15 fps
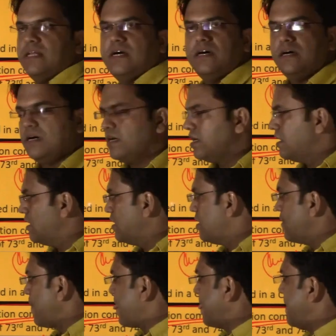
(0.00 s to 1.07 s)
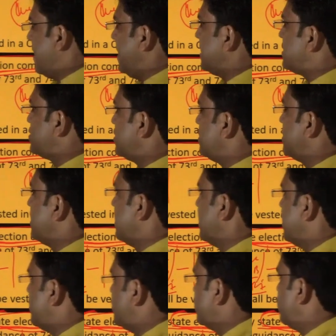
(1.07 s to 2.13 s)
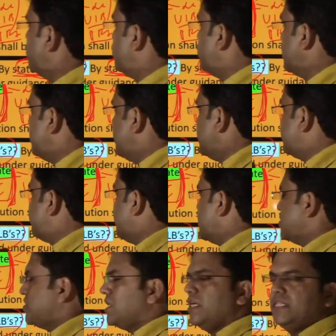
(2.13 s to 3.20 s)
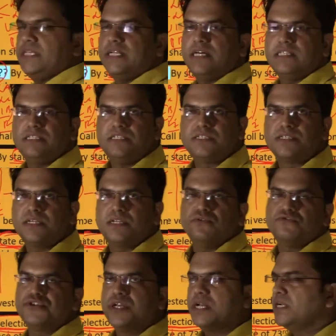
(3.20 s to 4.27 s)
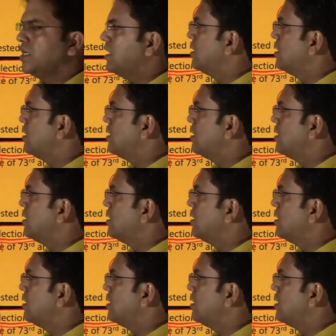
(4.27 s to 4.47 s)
the uh, election to these Panchayati Raj institution and